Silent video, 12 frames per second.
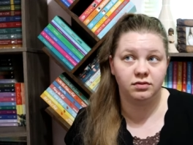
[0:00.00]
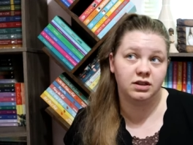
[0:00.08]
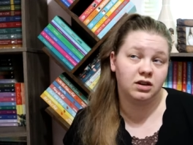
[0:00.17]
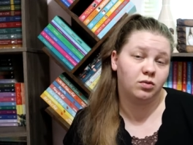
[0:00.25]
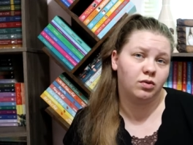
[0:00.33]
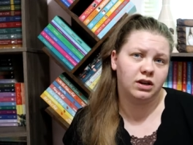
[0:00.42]

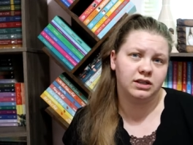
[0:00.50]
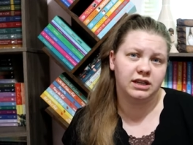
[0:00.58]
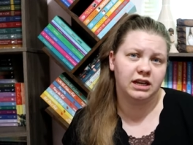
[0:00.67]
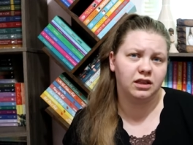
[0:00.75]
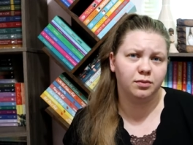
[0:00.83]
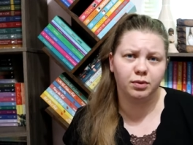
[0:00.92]
didn't want to
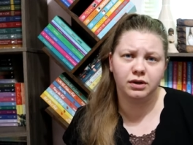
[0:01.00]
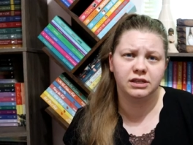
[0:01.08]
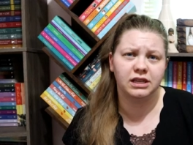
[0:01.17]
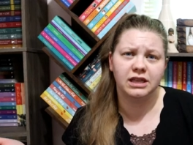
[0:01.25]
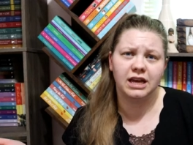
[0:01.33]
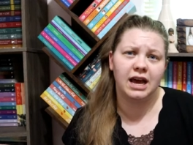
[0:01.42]
take the
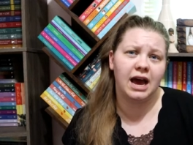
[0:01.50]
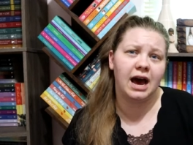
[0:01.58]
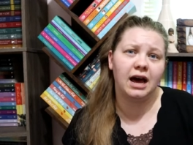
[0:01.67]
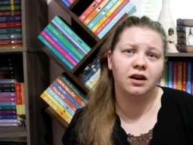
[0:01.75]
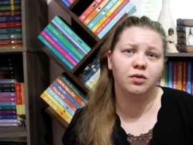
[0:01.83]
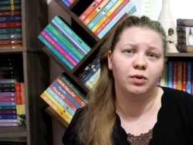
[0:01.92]
books that they
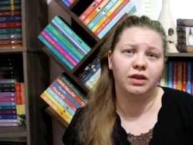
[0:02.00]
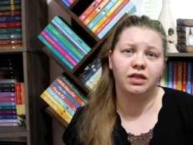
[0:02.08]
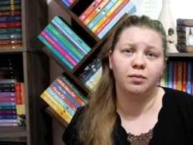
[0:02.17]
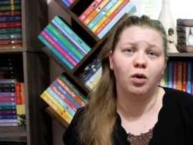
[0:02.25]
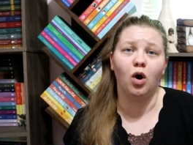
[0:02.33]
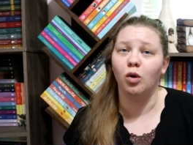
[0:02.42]
had with
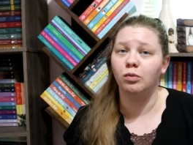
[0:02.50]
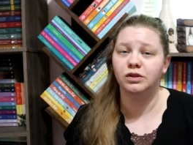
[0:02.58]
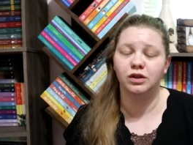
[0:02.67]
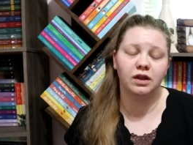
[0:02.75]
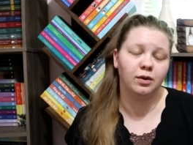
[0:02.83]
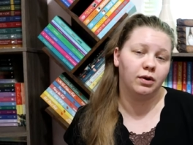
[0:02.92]
them home,
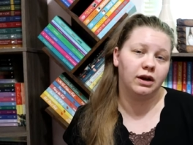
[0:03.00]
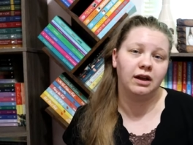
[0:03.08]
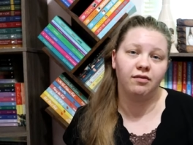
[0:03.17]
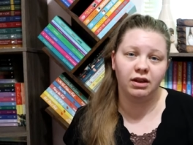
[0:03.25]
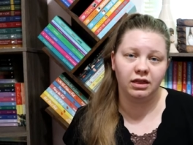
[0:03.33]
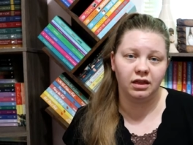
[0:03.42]
so they were
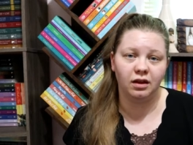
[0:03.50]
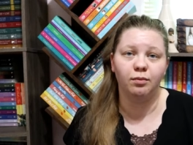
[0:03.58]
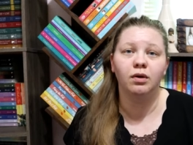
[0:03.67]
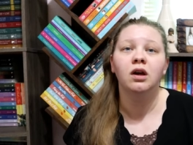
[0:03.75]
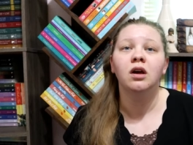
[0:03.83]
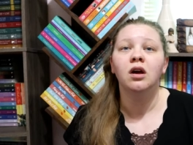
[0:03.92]
giving
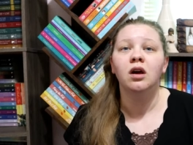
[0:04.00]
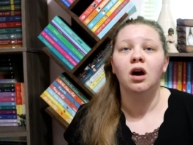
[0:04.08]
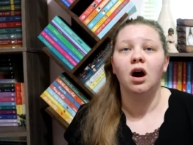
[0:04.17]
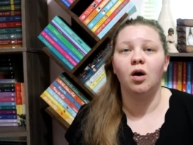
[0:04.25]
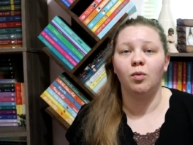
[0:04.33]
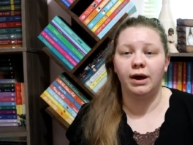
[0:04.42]
them
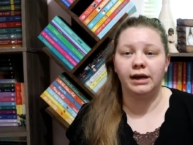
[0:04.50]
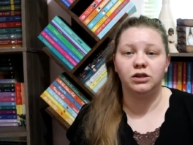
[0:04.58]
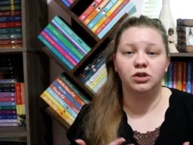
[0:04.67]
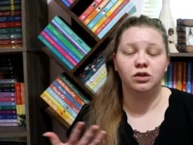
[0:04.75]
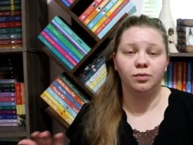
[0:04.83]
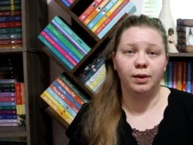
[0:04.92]
away
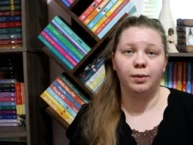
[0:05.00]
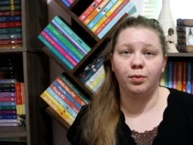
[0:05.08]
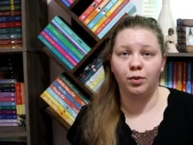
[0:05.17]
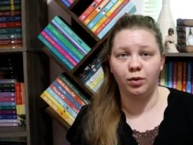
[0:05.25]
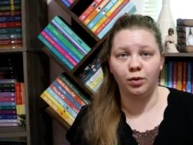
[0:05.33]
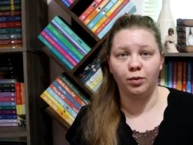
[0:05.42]
to the
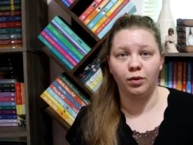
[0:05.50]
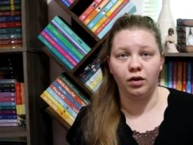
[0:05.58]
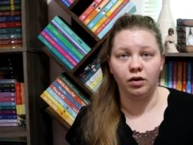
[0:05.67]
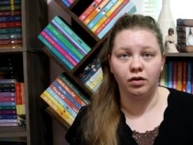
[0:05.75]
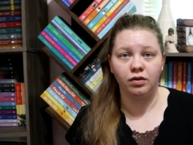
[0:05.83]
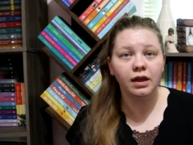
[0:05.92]
people who
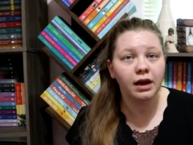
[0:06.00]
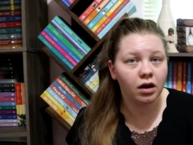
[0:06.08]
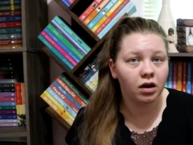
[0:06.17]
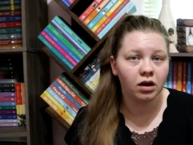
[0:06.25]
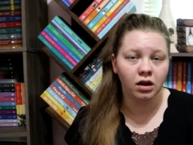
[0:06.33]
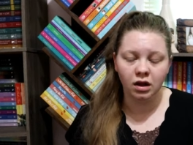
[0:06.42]
were
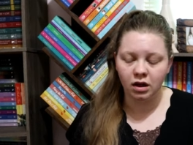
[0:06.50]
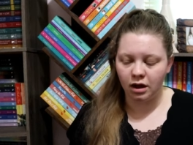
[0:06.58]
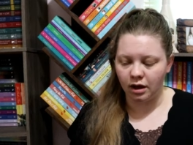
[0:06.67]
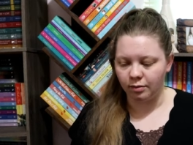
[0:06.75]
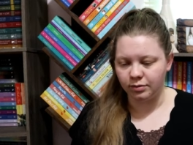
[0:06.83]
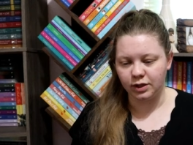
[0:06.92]
there.
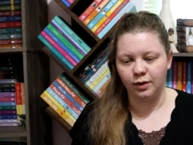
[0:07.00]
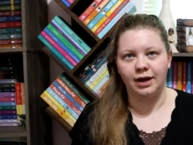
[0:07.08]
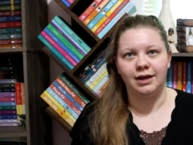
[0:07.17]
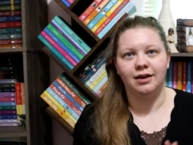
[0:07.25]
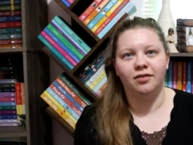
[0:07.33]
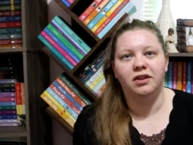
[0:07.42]
Um, so
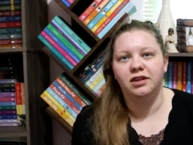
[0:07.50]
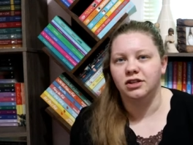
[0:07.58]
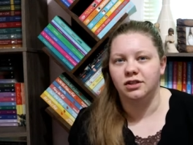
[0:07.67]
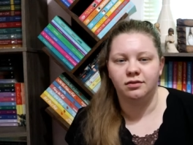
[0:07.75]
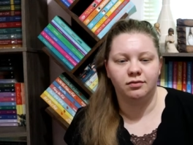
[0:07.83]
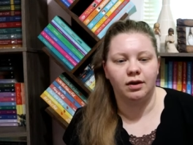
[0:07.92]
again, definitely
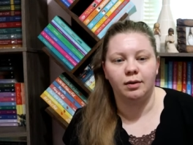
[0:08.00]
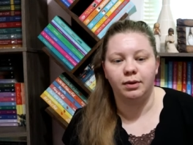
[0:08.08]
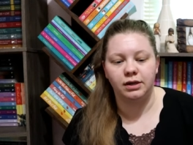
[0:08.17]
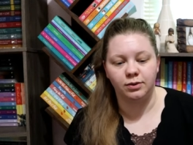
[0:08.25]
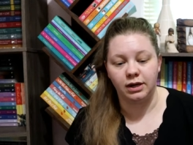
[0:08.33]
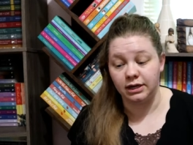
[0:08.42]
just right
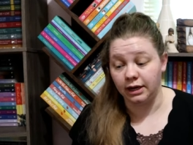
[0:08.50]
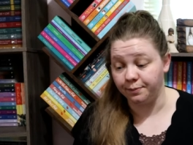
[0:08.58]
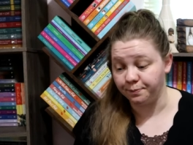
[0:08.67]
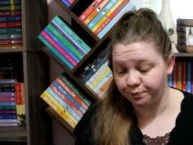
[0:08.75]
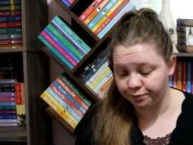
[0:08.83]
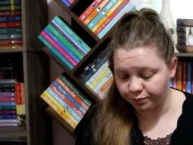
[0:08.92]
place, right
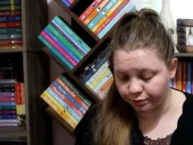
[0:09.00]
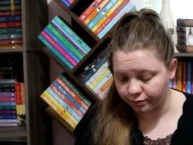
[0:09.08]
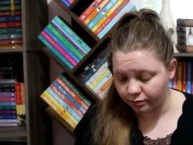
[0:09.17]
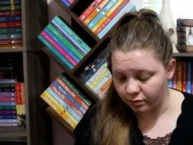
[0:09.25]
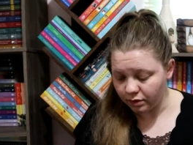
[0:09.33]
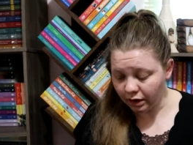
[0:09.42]
time.
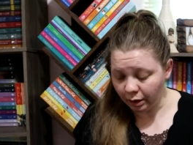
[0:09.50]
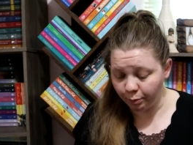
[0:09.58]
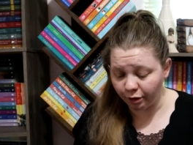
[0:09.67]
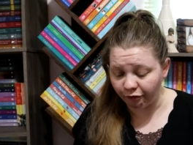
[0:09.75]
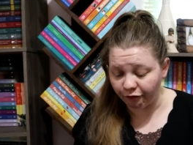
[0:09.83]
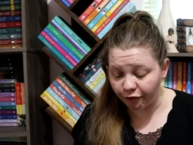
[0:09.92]

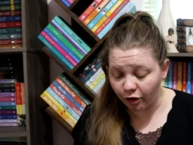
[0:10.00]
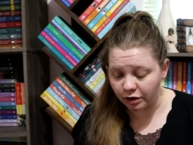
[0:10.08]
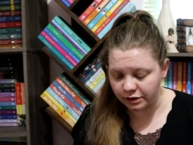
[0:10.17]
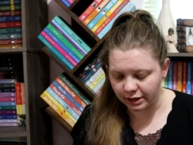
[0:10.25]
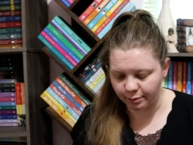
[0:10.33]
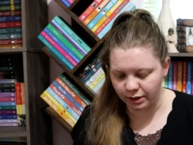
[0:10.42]
But
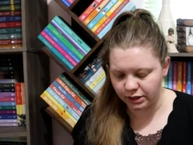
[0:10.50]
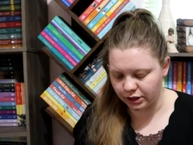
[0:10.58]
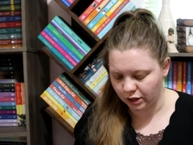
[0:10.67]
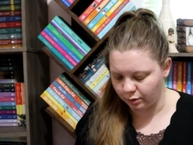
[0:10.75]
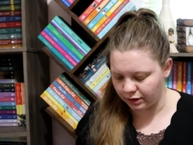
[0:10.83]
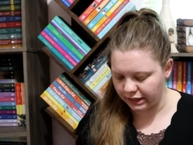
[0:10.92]
first, I'm going to
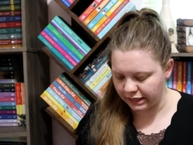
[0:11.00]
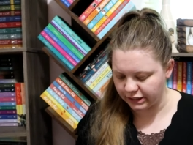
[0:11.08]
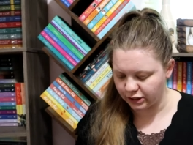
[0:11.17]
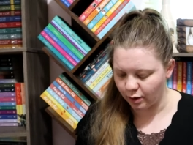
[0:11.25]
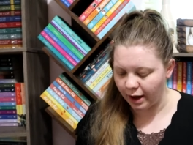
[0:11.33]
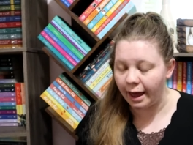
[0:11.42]
start with
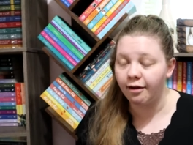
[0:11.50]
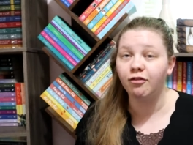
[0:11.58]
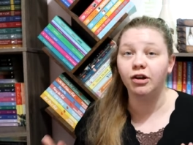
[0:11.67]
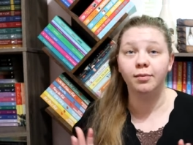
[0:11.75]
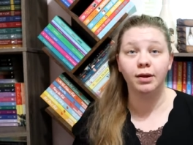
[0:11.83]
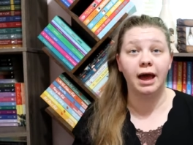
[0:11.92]
this. So
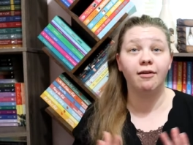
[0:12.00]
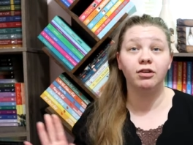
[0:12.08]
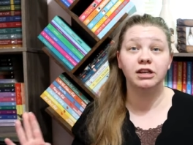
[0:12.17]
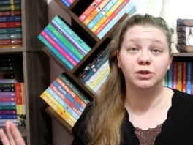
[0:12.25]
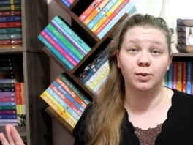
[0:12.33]
every every